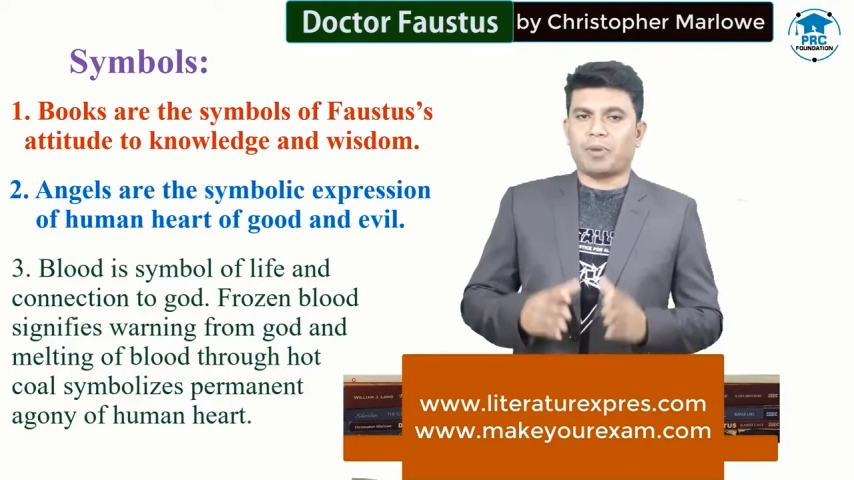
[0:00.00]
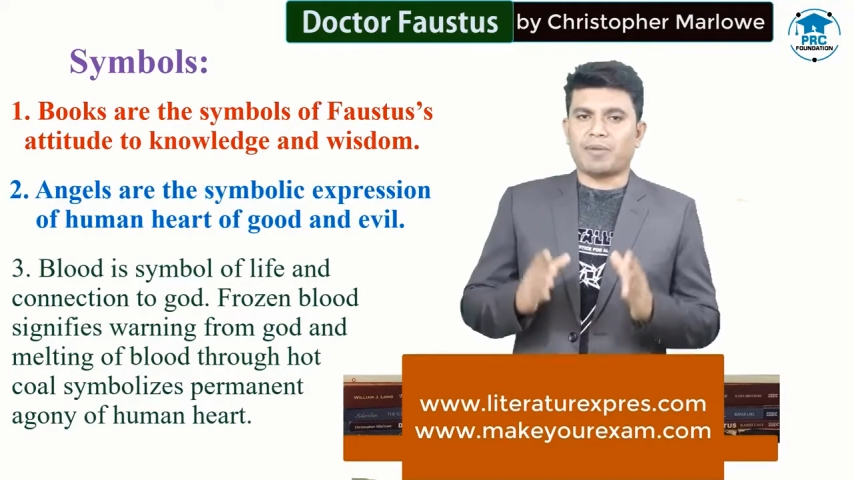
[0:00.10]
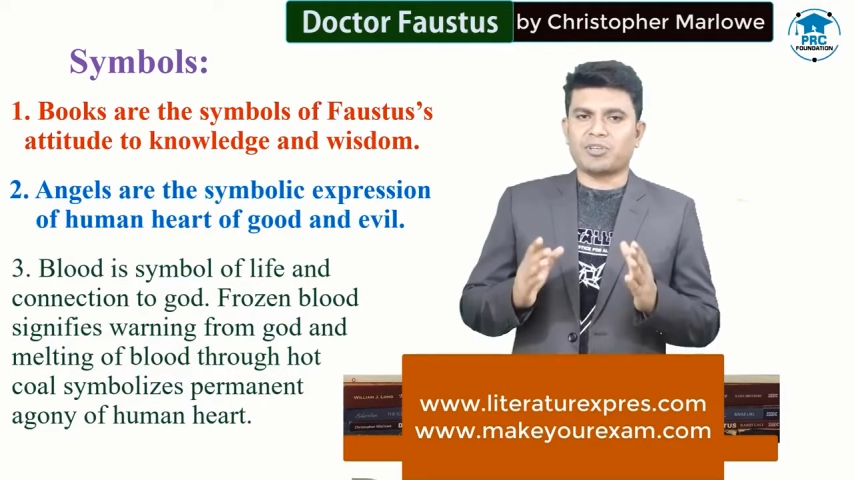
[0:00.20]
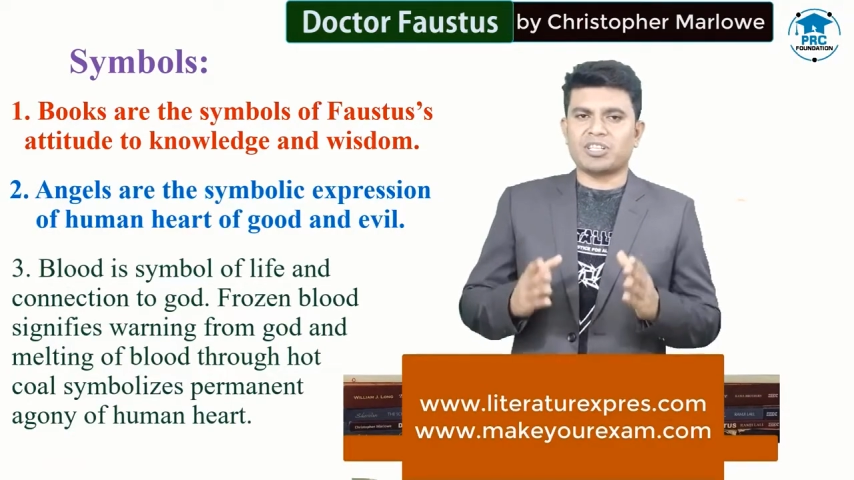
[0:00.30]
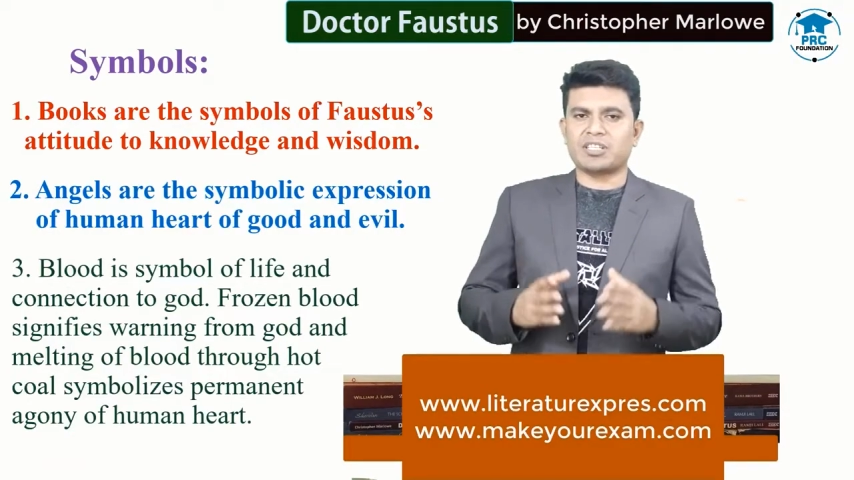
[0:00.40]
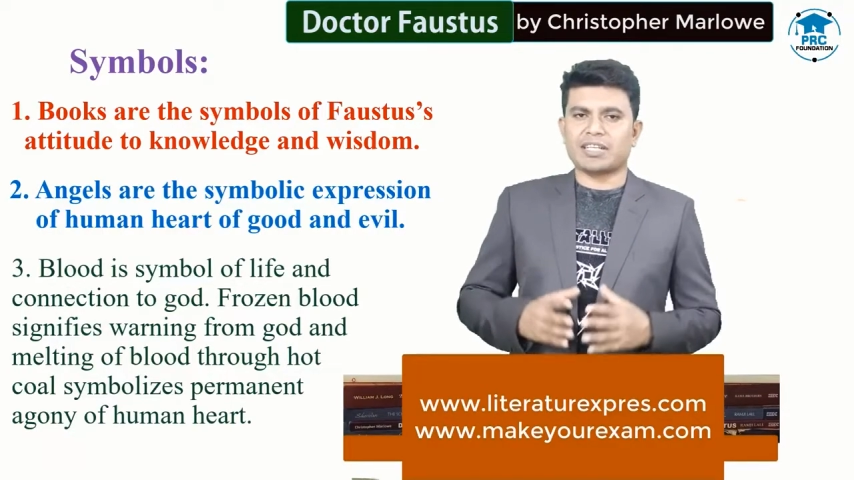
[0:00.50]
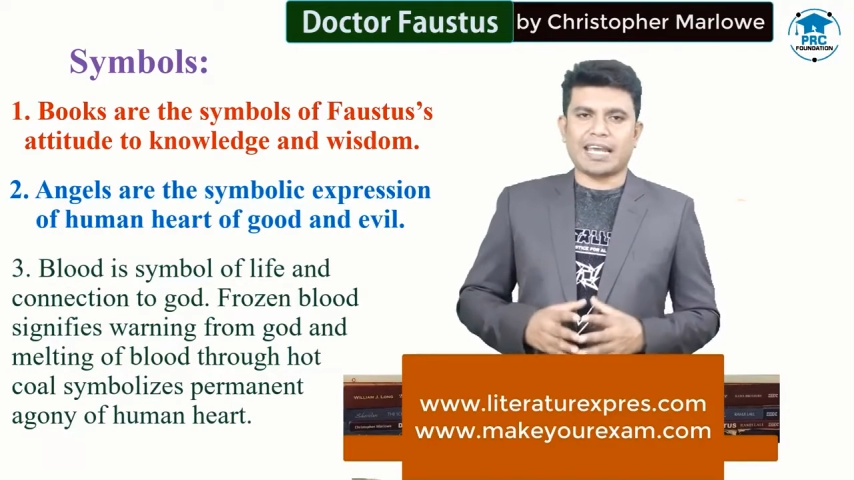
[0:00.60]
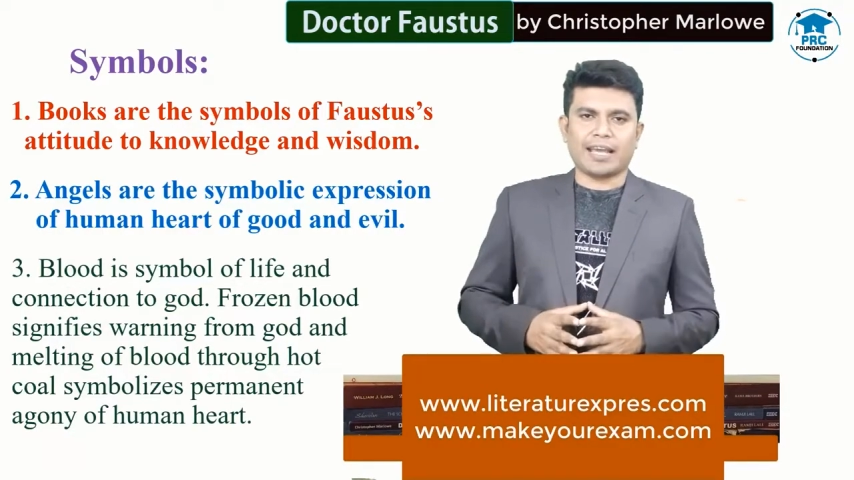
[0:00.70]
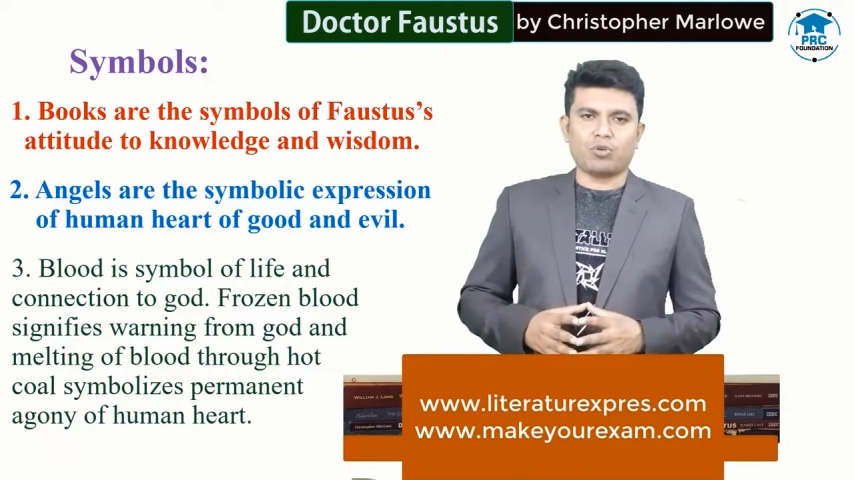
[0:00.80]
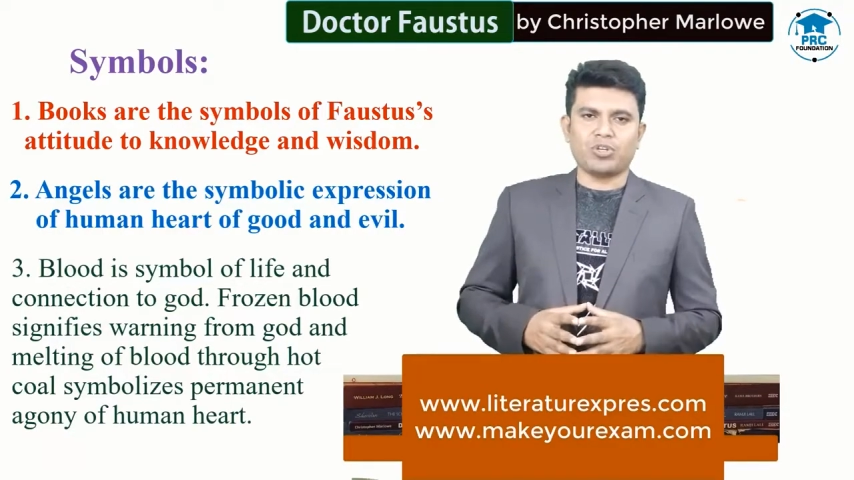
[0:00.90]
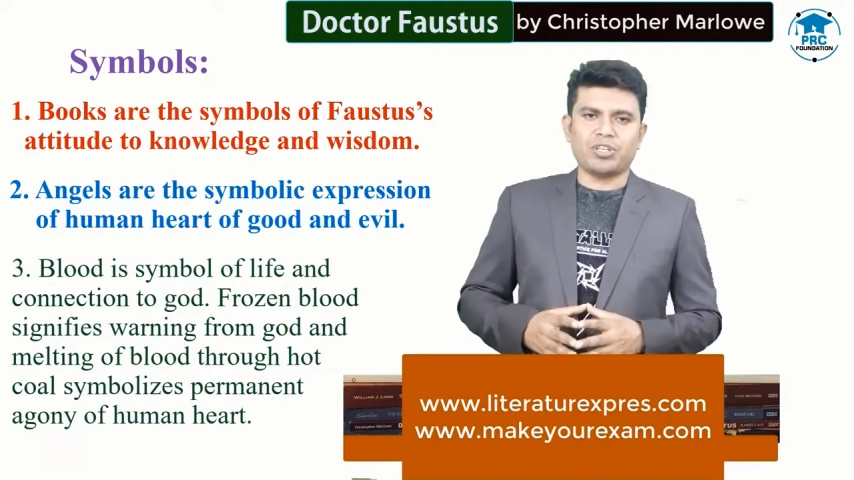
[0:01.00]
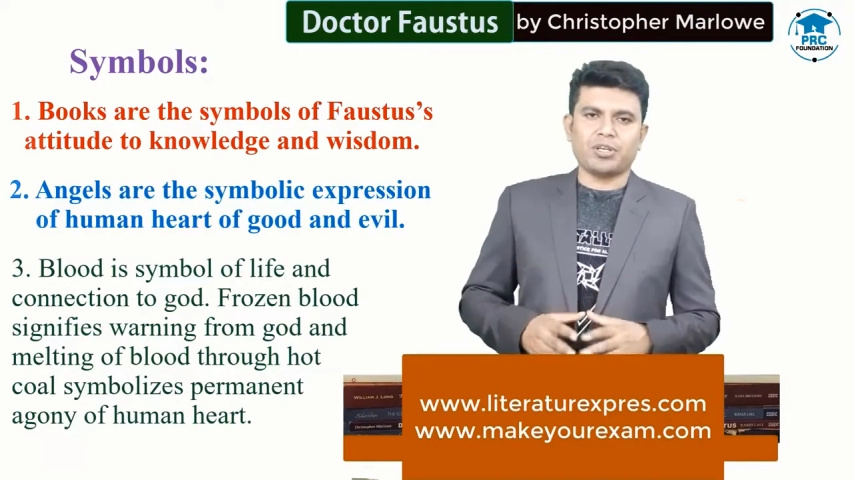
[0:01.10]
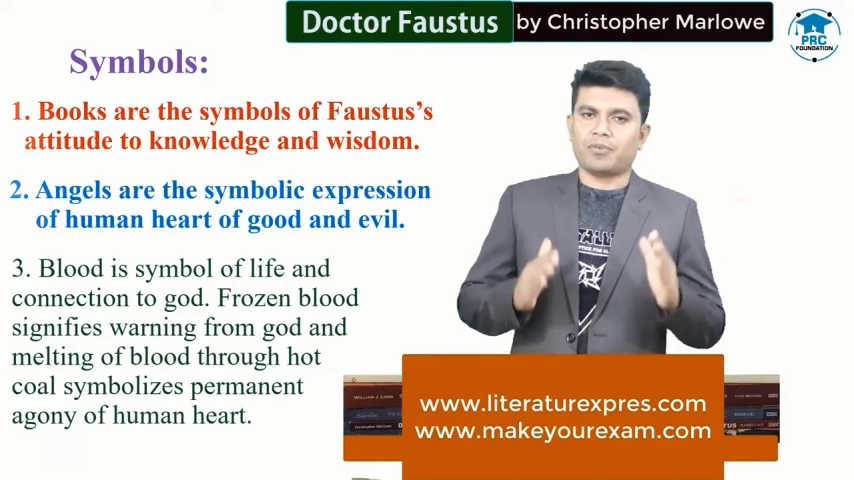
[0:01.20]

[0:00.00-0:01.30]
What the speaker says: permanent agony